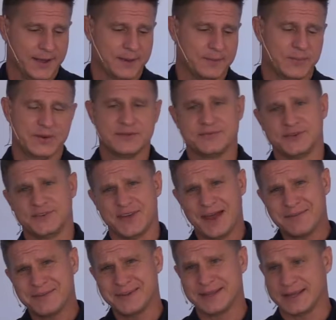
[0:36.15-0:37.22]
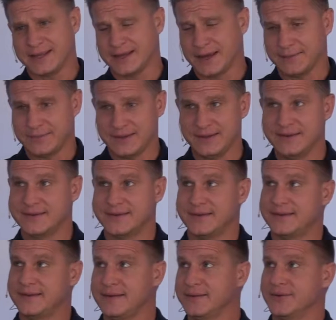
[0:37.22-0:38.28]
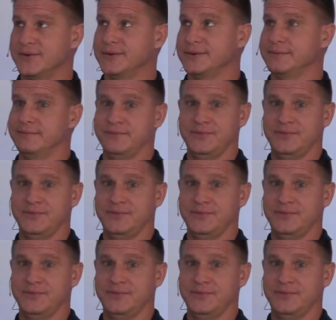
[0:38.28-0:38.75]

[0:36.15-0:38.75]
But if it's heavenly, that means it's either